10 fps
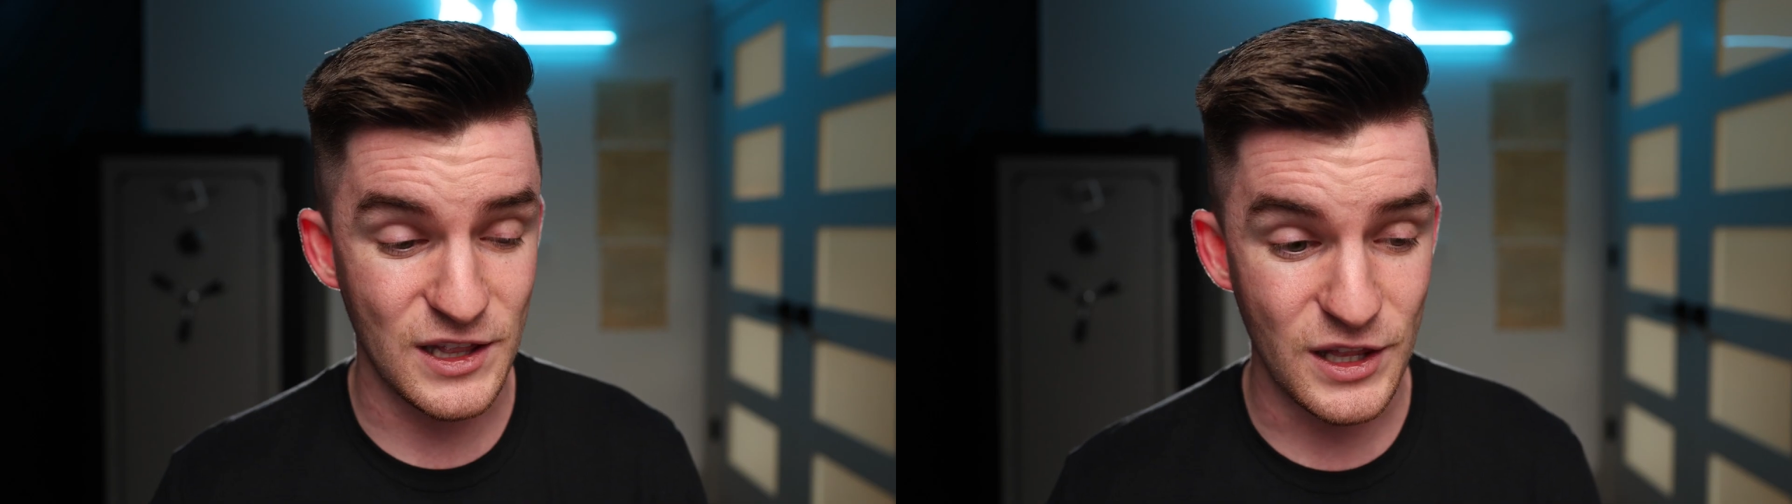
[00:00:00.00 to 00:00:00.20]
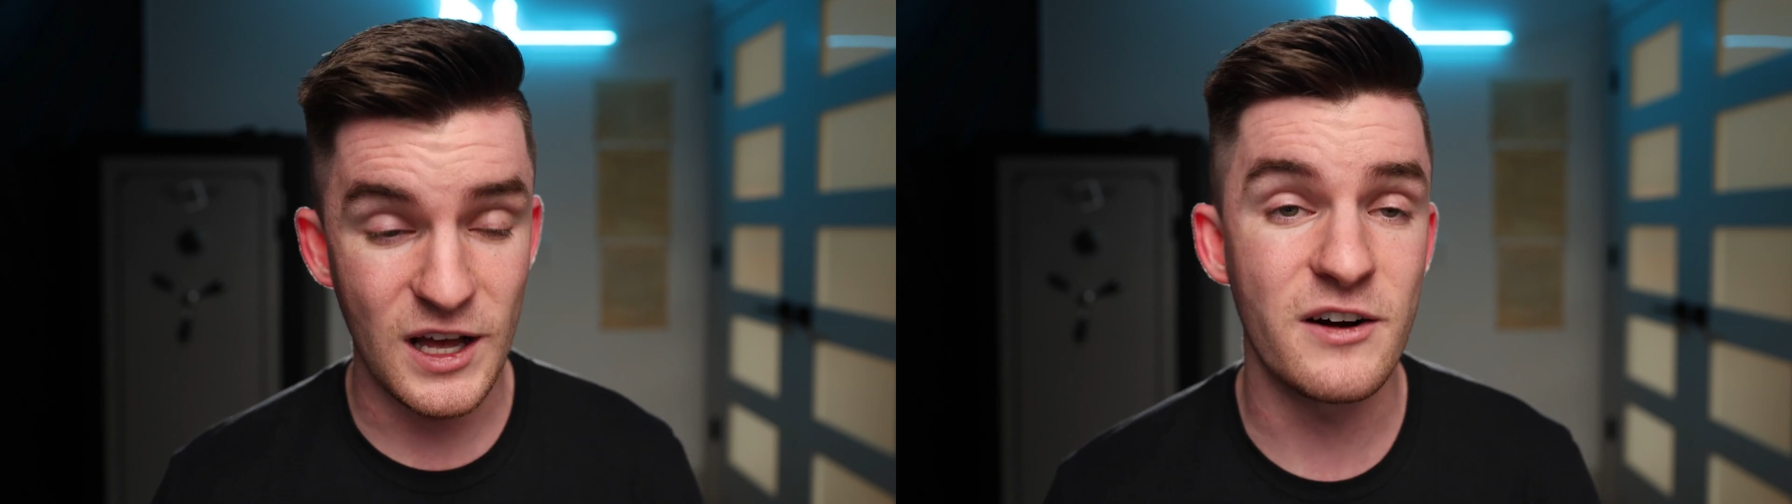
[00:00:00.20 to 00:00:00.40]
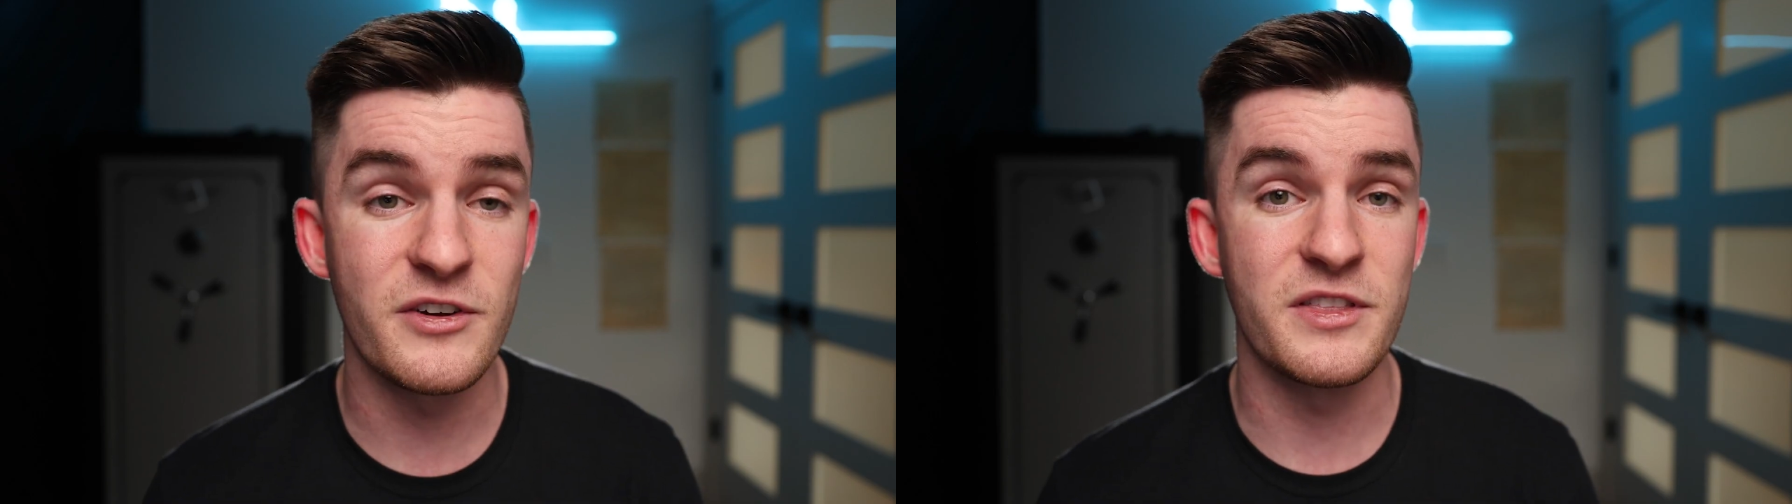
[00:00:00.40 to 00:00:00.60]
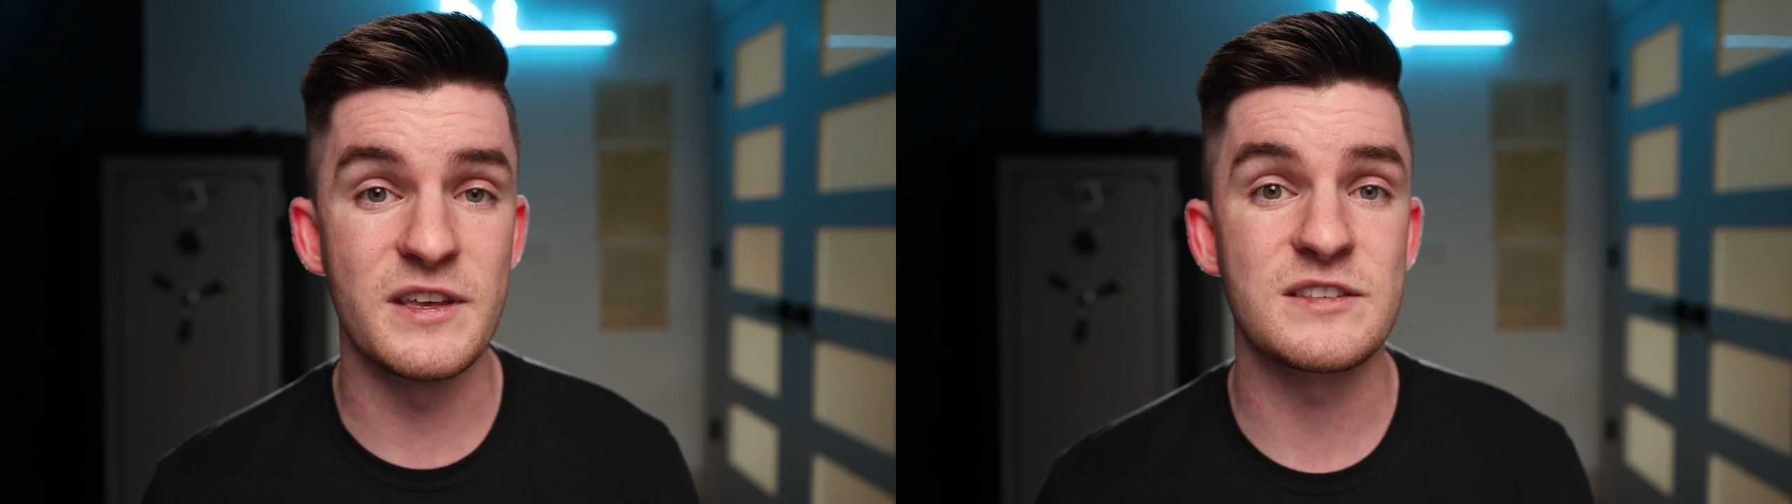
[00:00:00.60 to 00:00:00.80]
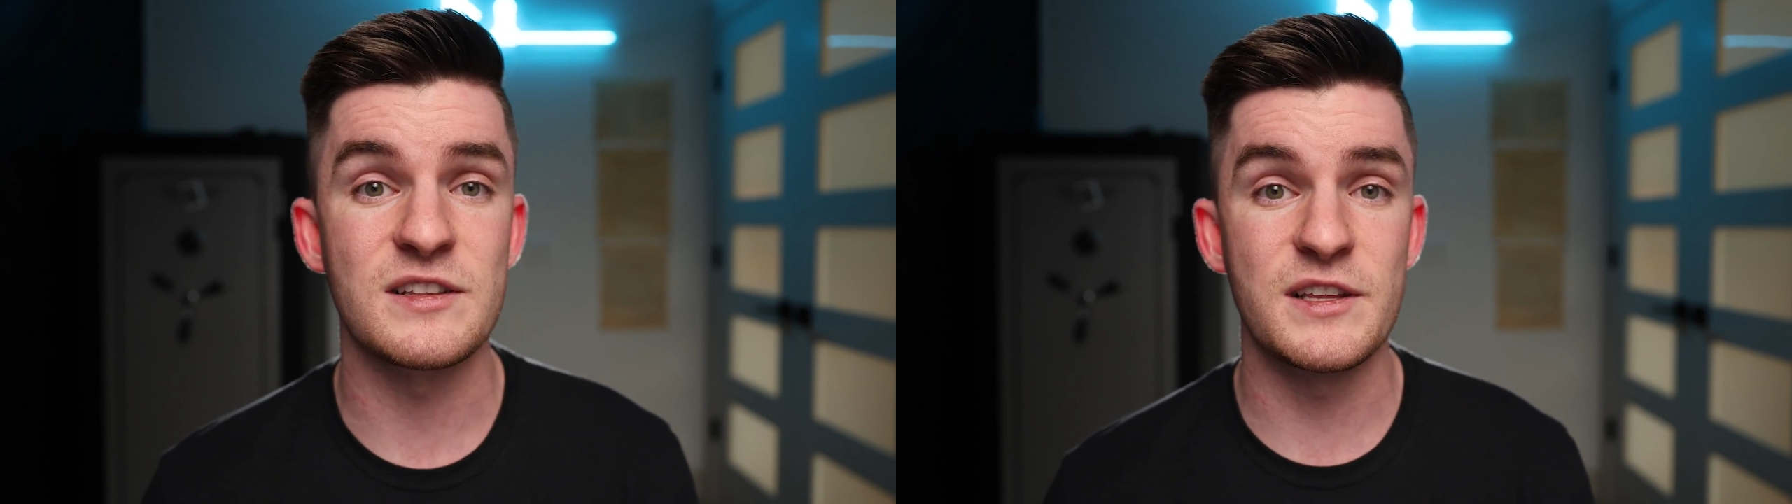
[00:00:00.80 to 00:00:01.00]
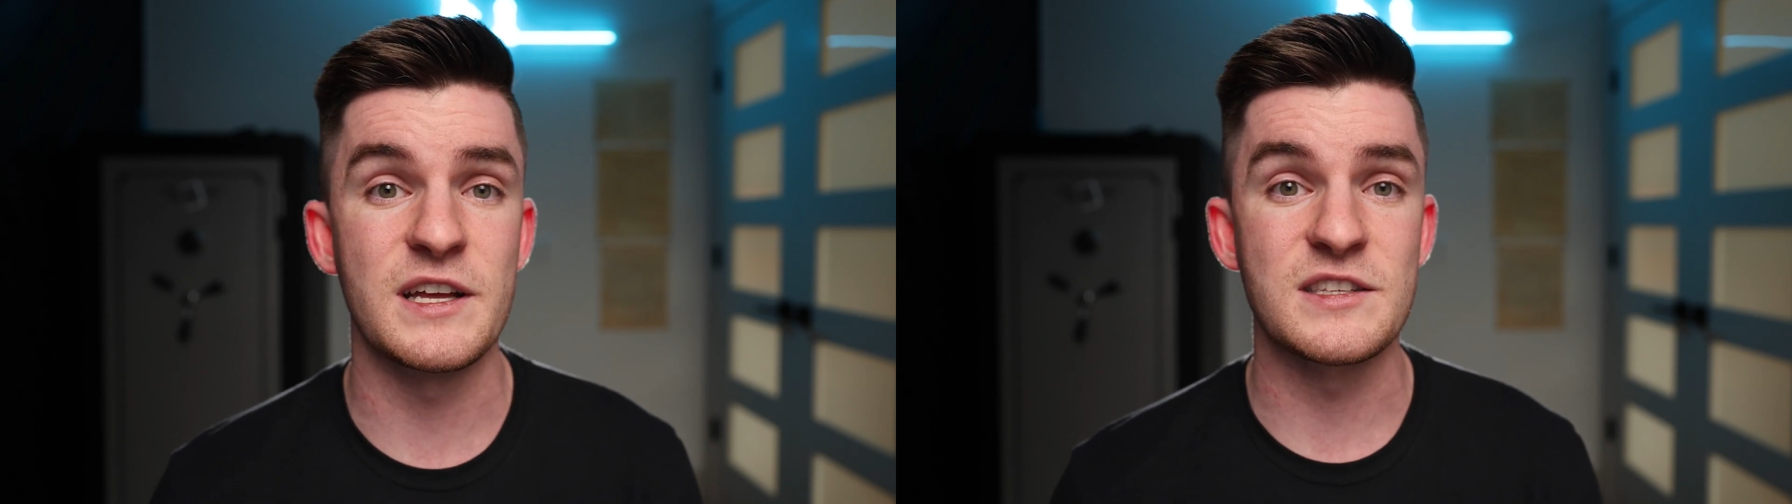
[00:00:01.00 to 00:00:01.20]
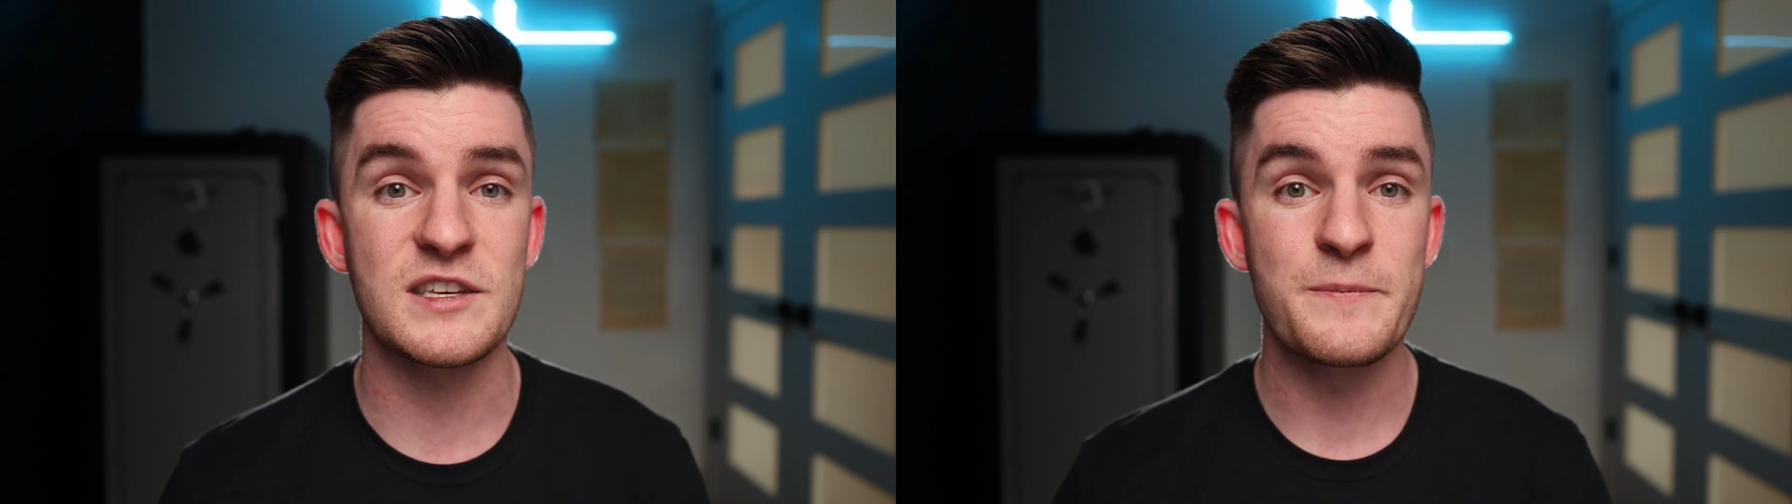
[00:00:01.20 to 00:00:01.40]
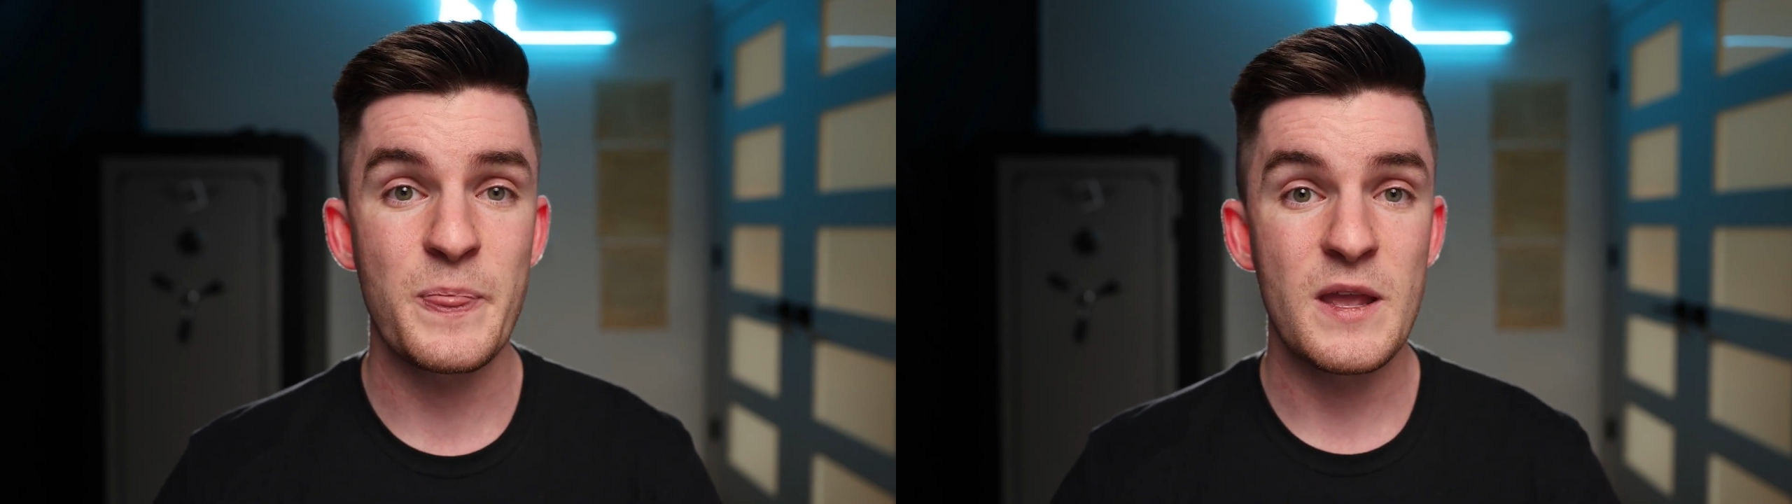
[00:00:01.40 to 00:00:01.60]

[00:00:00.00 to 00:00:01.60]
love this lens.